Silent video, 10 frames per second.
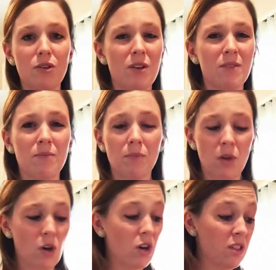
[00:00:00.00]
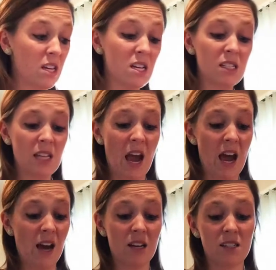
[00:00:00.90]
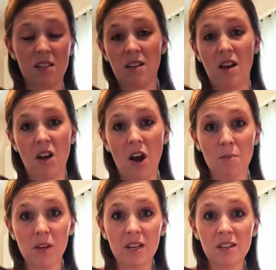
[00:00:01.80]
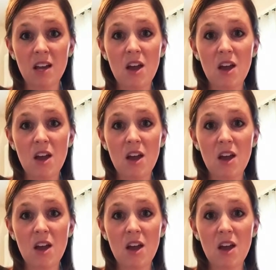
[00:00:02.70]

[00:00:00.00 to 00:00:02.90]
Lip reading: You can cook these as an omelet.